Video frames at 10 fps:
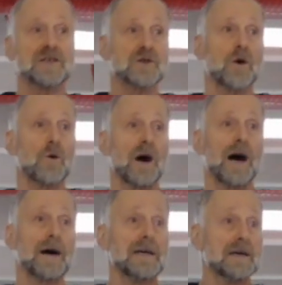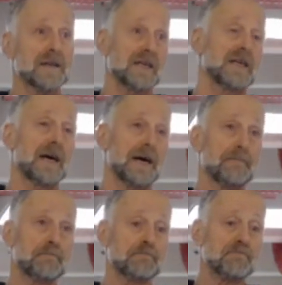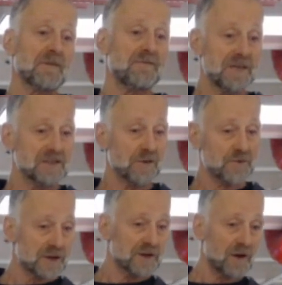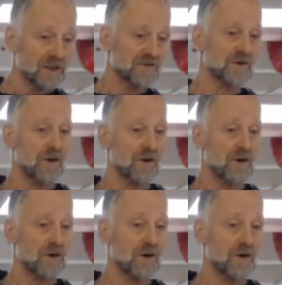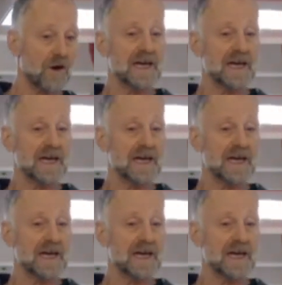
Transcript: So the fees are $300 for cross sport